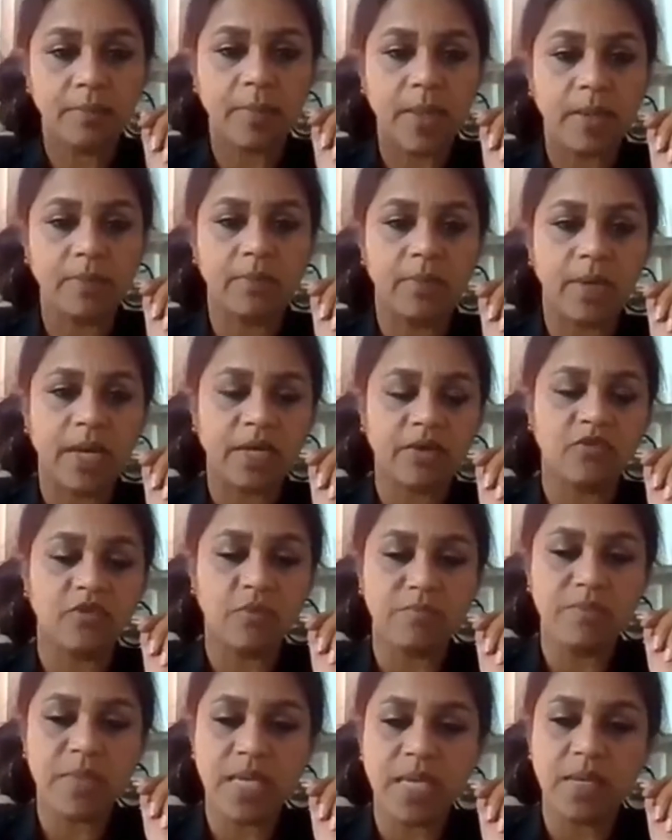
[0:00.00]
like for
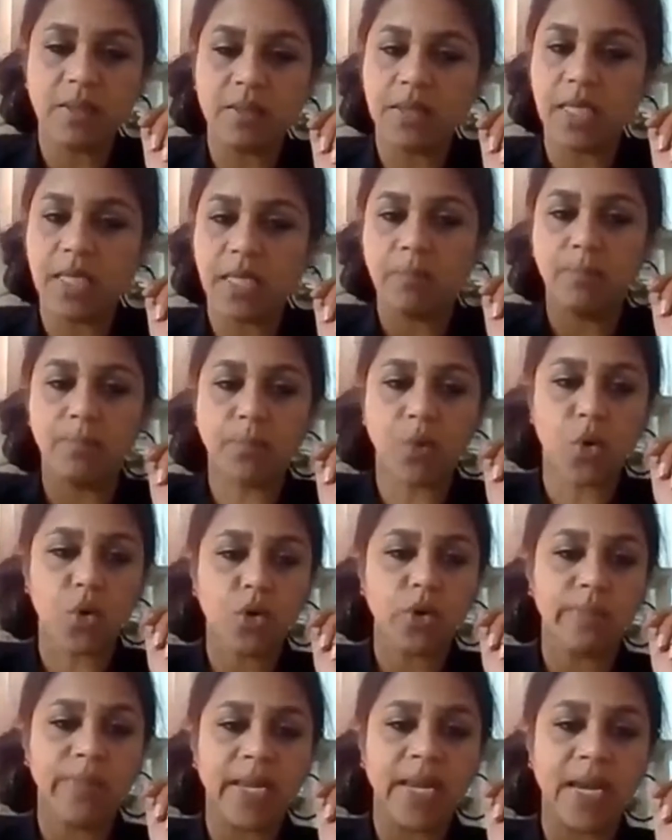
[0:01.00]
me, the
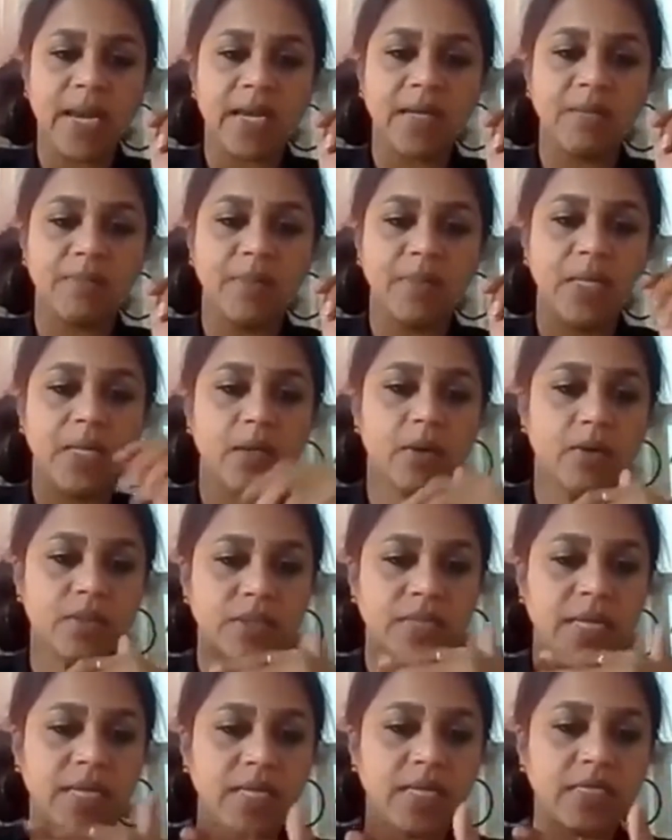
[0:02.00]
board behind me looks
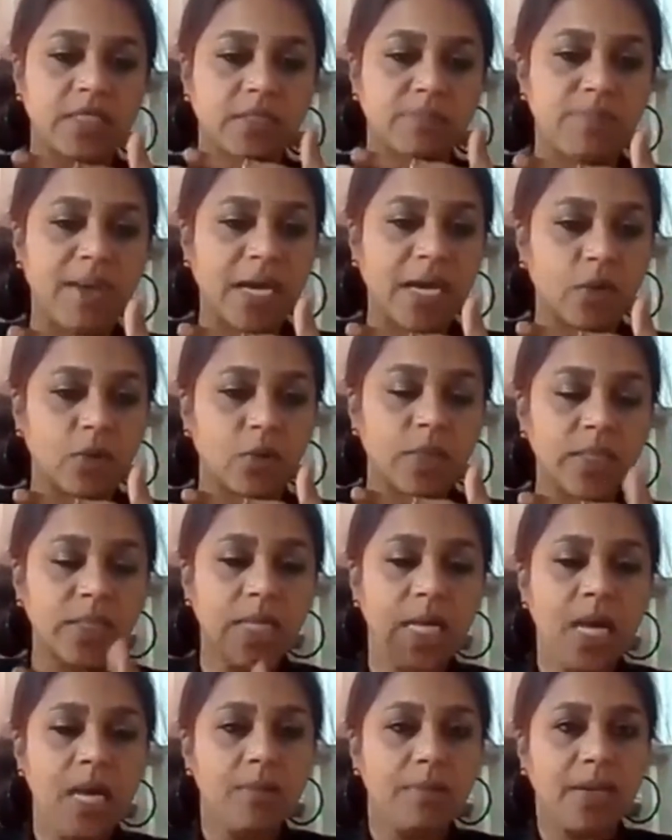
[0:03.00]
like it's backward,
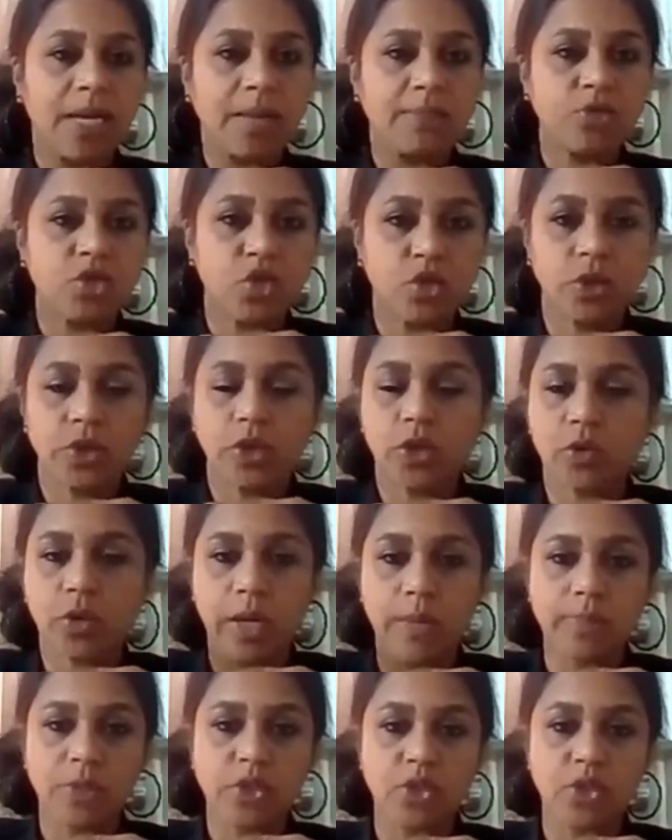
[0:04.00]
but I'm sure you're able to